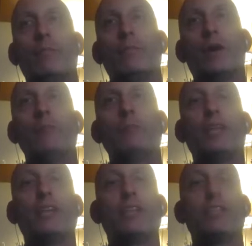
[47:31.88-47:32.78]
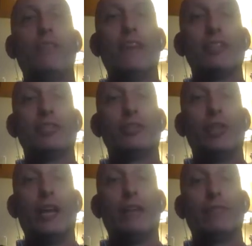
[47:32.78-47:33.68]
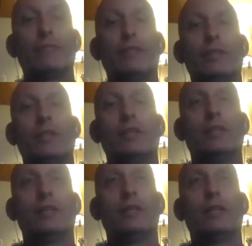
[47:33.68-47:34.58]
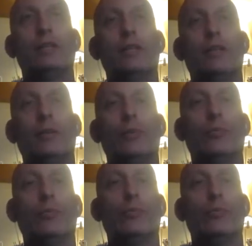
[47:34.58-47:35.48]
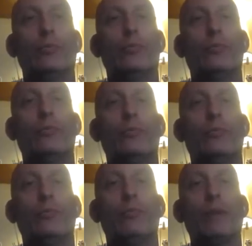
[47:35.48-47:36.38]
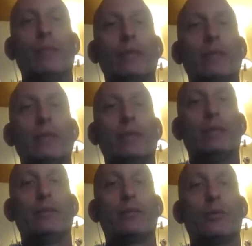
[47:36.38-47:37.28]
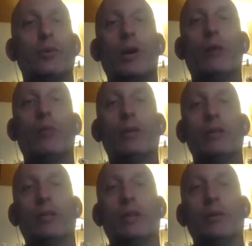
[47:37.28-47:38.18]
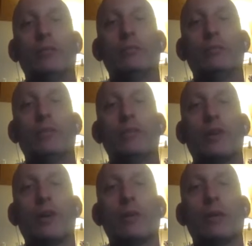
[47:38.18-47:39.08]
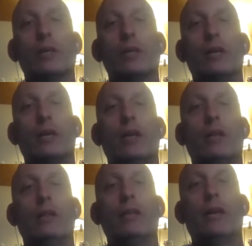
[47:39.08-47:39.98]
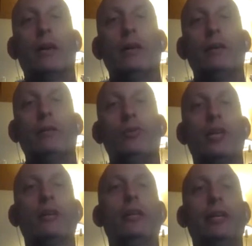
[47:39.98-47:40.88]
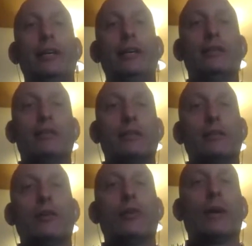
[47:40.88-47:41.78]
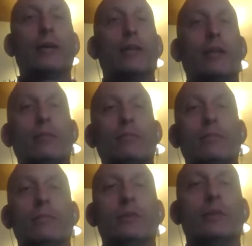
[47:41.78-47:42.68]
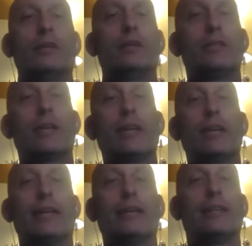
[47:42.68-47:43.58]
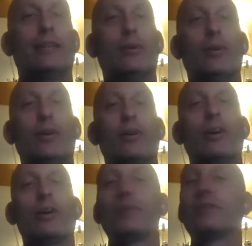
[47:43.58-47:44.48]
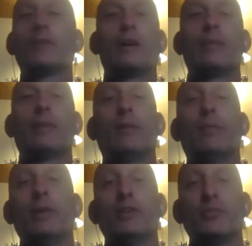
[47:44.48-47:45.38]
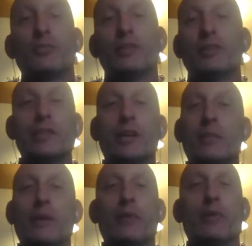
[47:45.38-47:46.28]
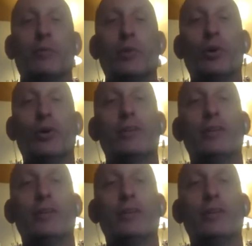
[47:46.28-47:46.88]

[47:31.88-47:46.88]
unpleasant event in their life, you know, might be told, oh, well, you know, it's karma, that you gently correct them and say that, you know, karma is not about punishment. It's not about reward.